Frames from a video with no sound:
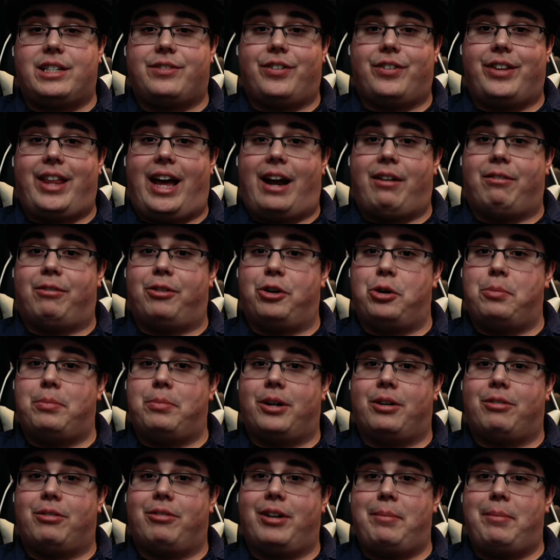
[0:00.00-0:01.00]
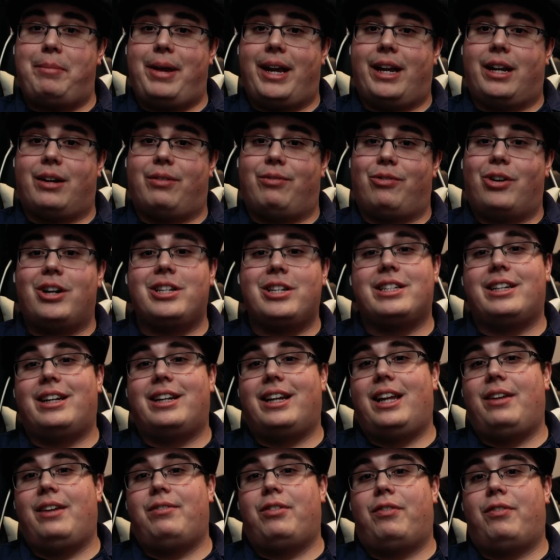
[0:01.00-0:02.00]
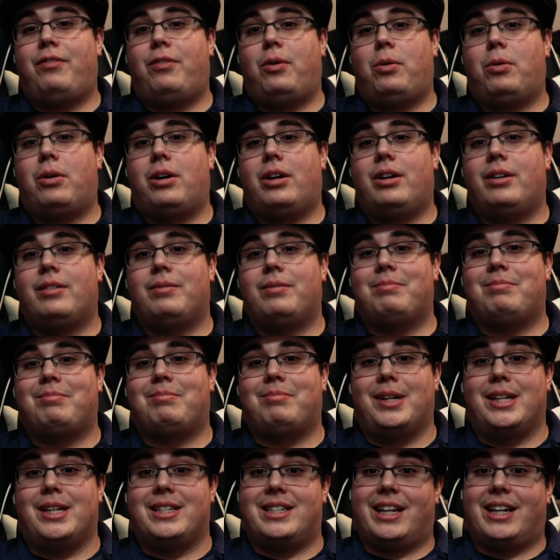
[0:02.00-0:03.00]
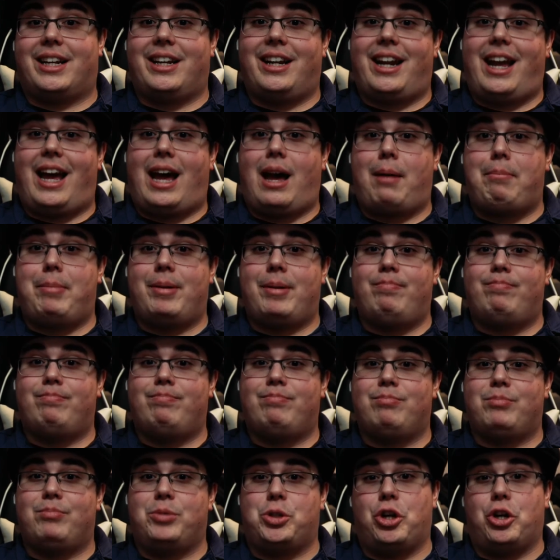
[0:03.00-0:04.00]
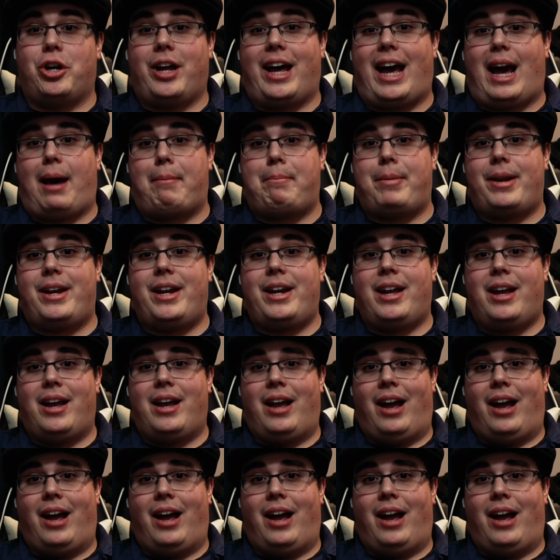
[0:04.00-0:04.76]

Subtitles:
for that rumored remake of Resident Evil 4, is it gonna happen? Should it happen?